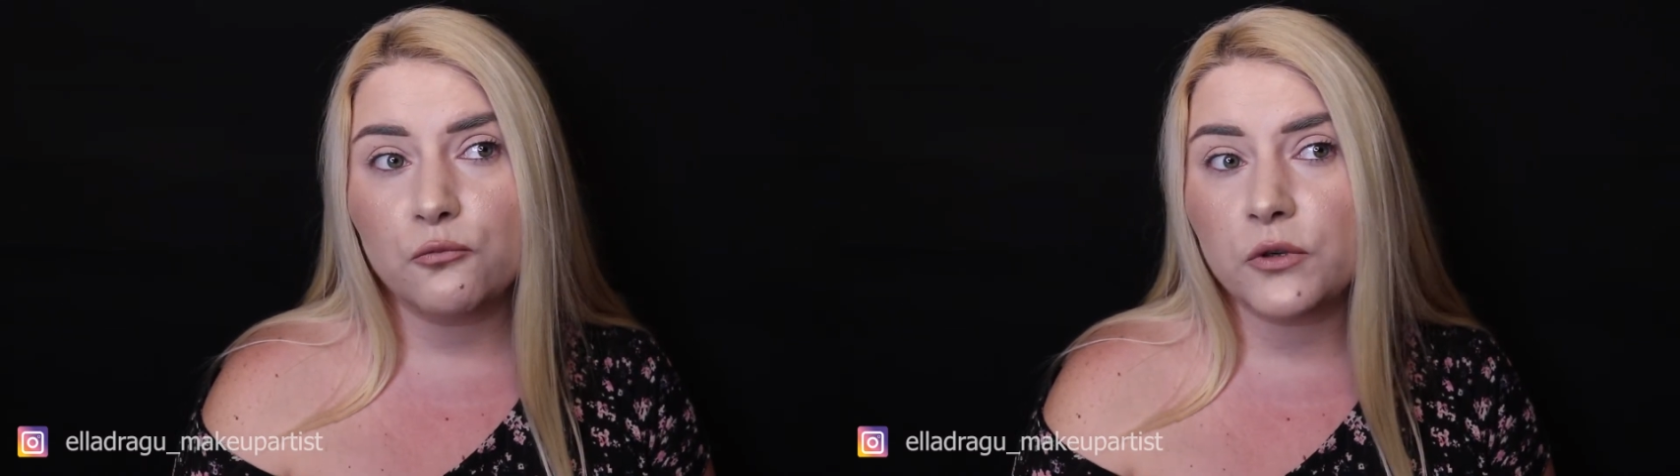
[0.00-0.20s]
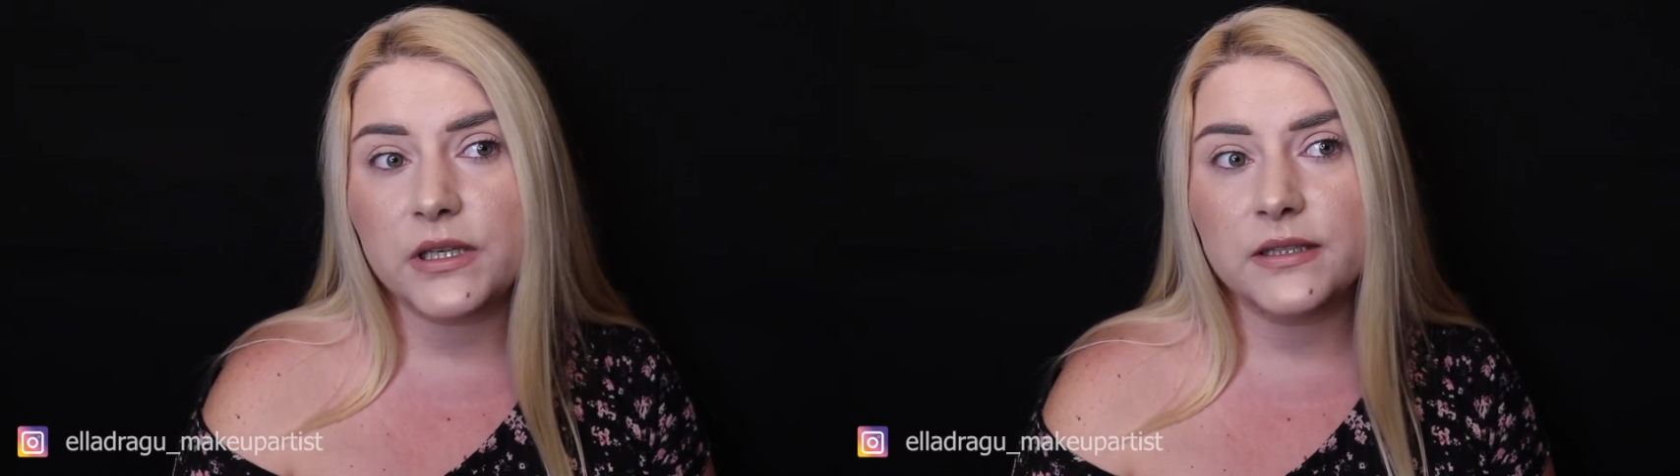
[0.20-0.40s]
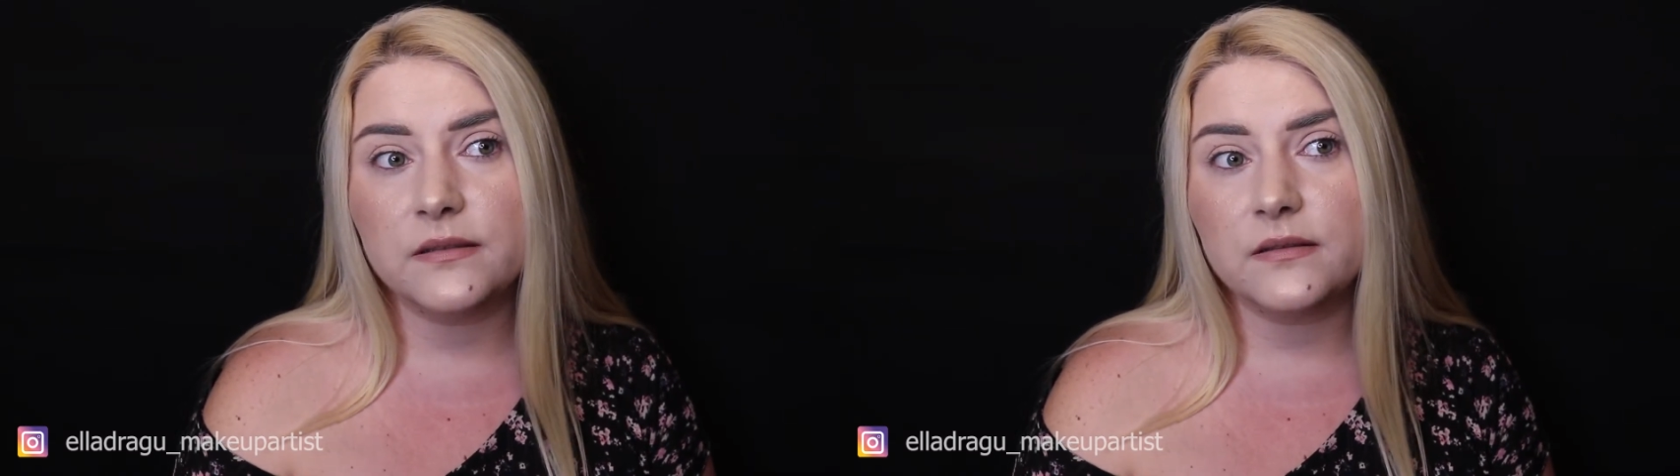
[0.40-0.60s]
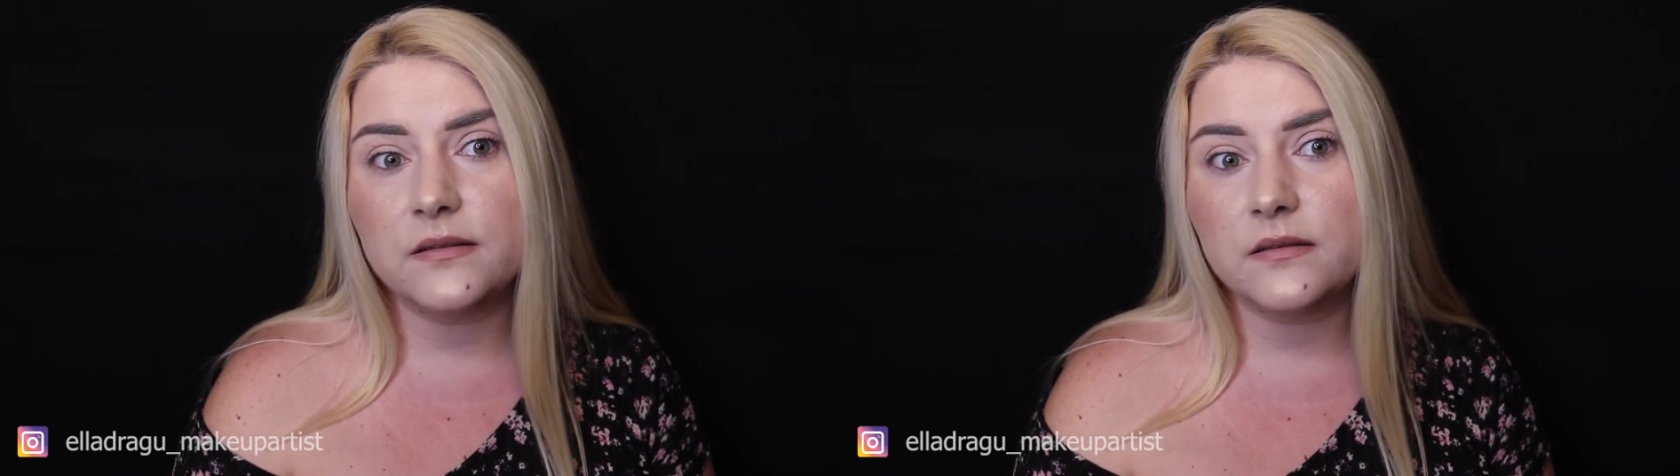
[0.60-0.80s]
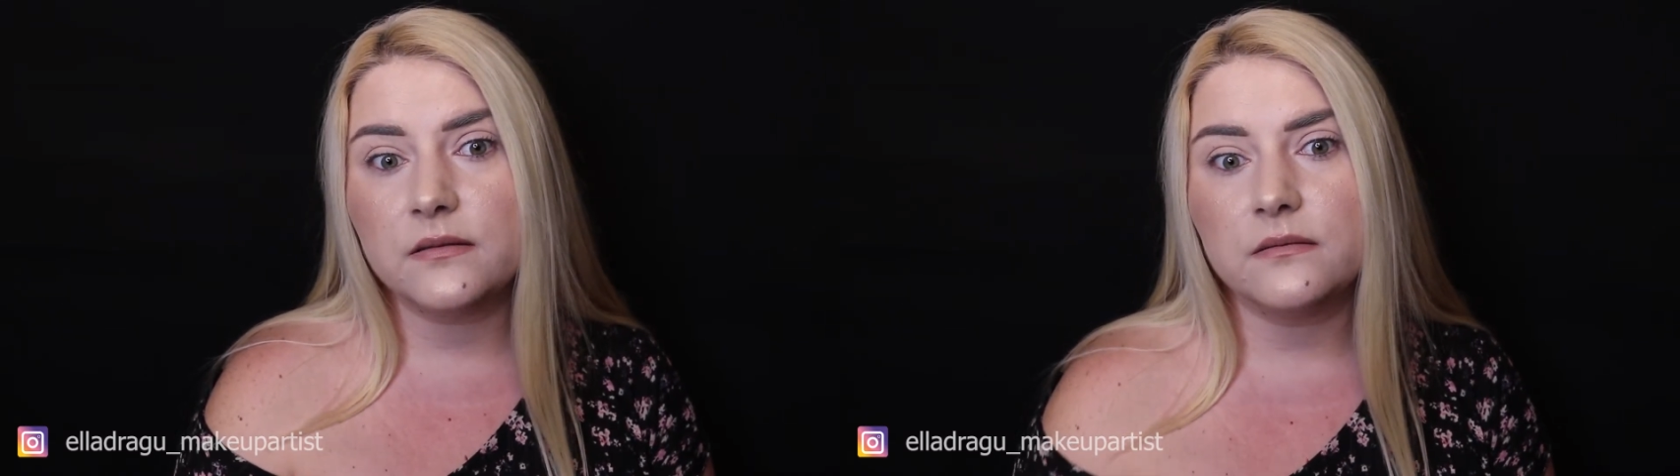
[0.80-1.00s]
weren't
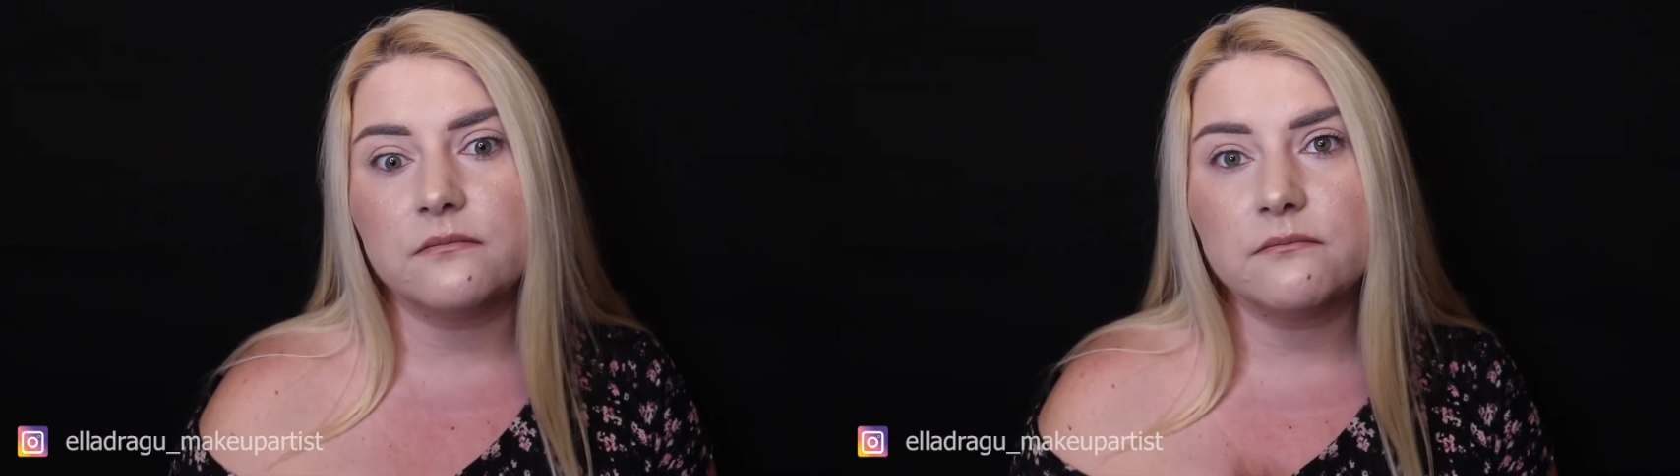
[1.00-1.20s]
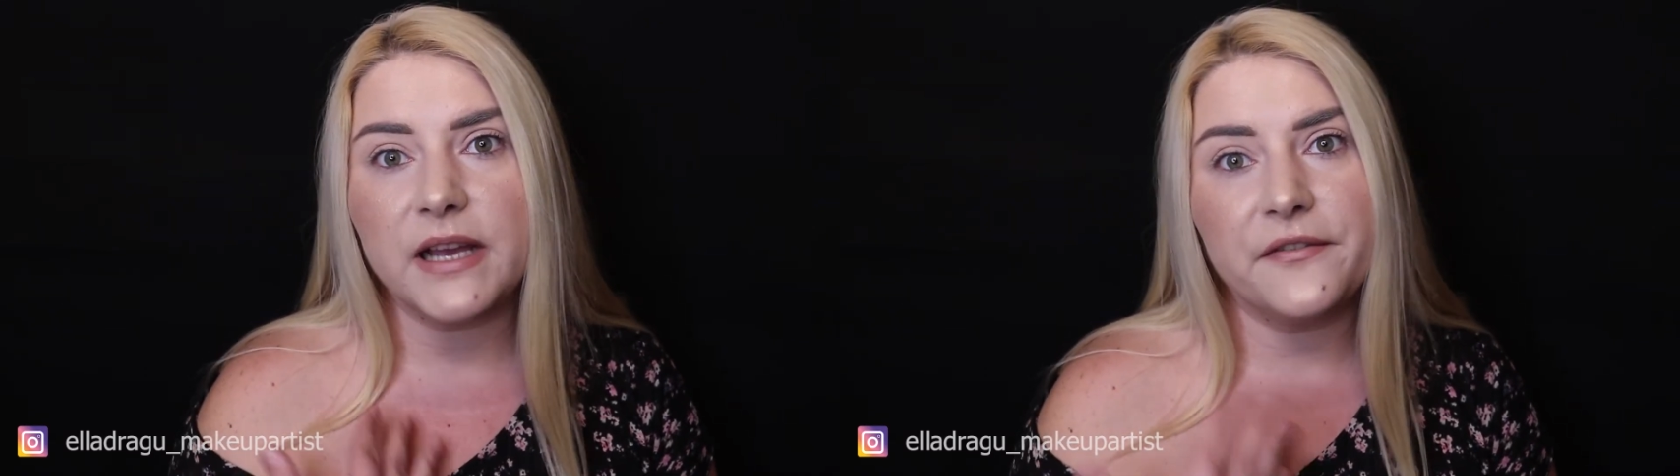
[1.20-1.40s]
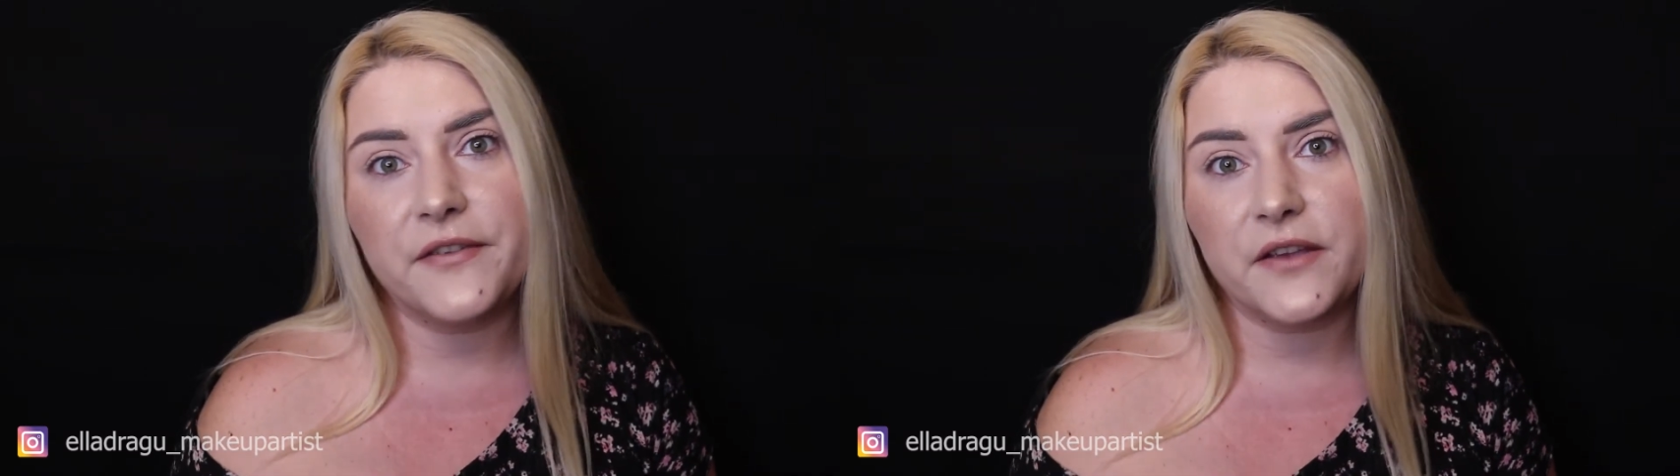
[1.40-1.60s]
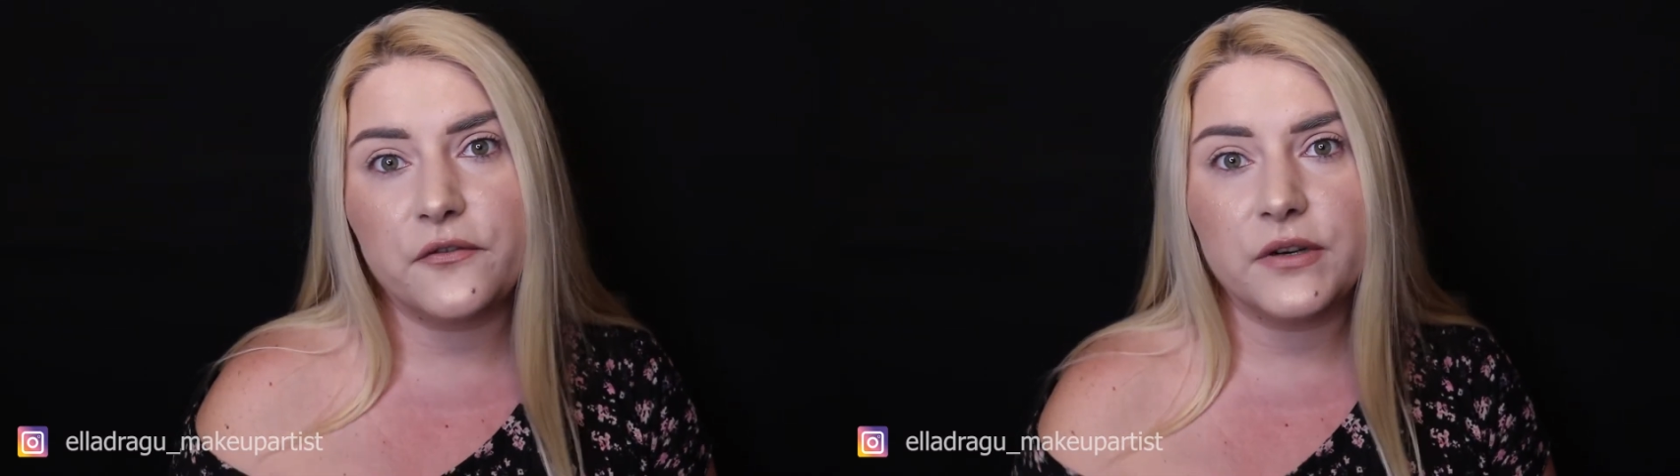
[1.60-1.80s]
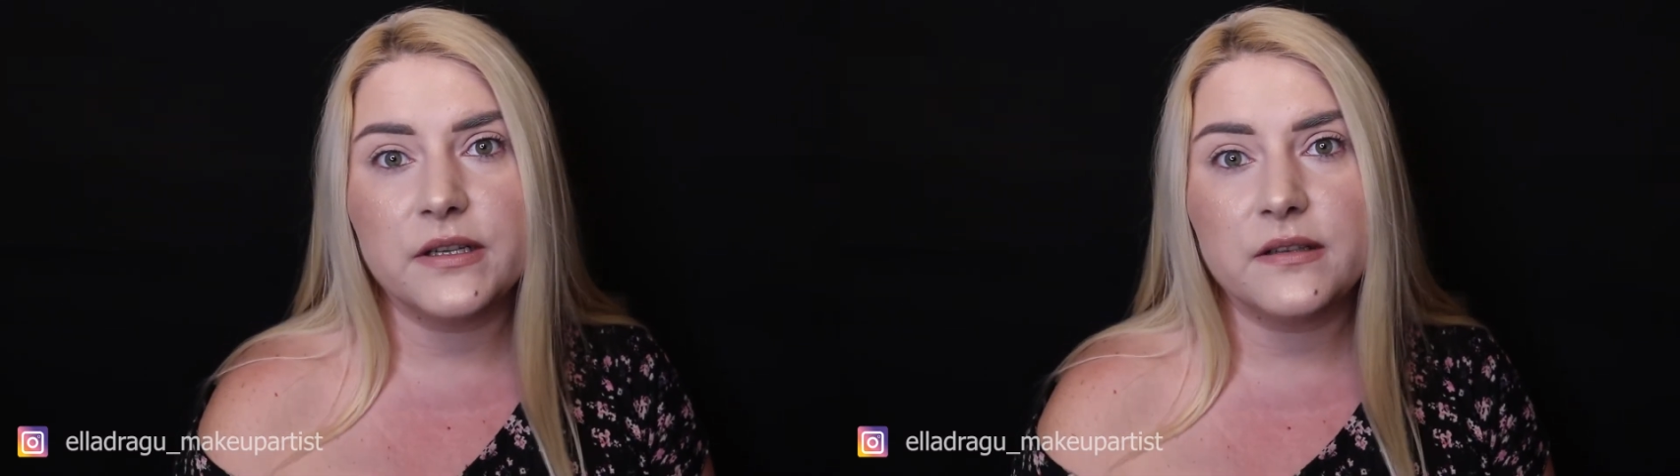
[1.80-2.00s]
my
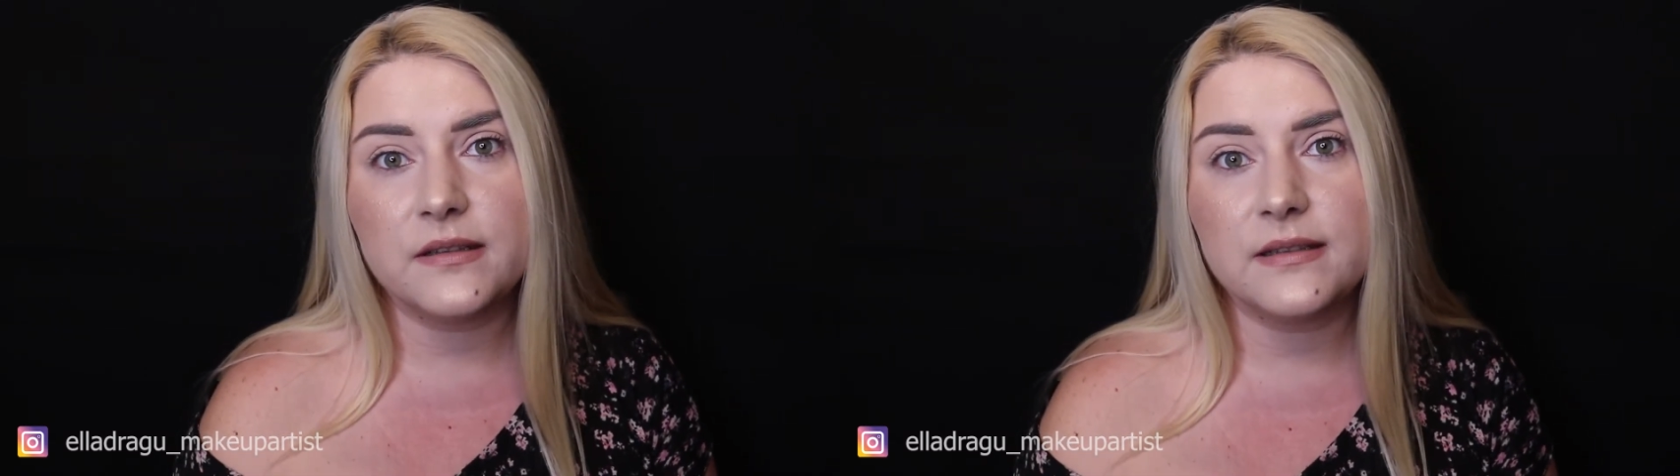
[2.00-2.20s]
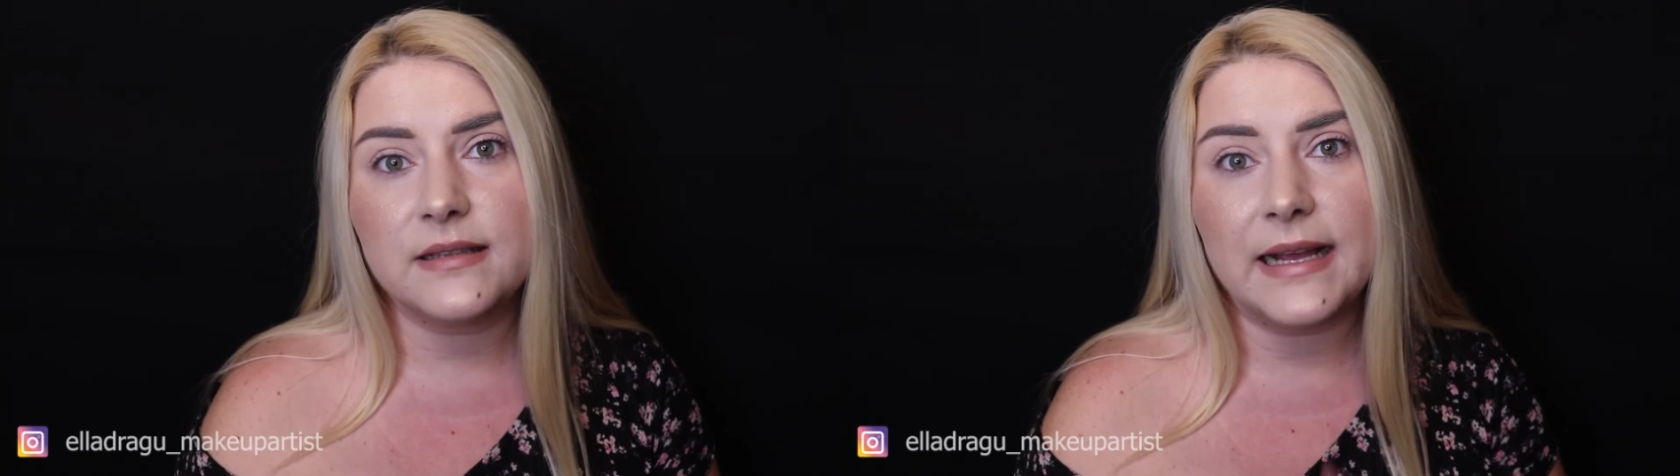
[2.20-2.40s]
favorites.